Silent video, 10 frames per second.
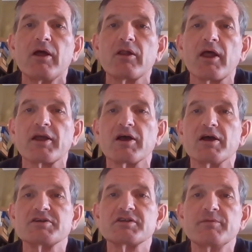like
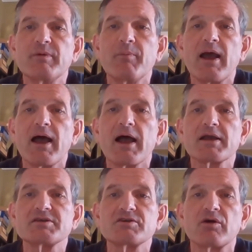sleeping
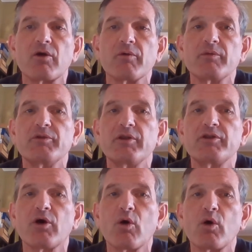bags or
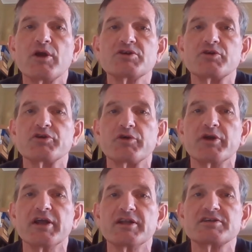toys or
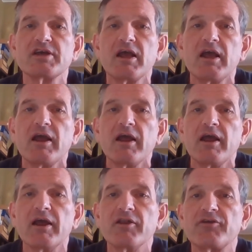treats,
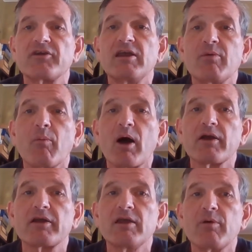and it's keep
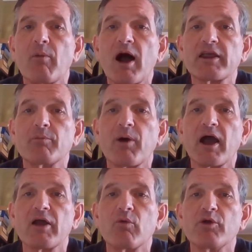them
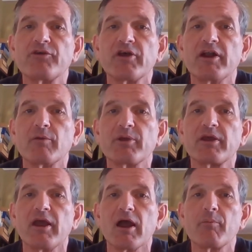occupied when setting up the
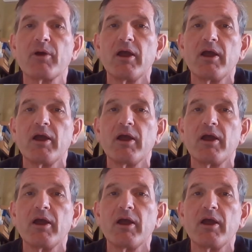camp.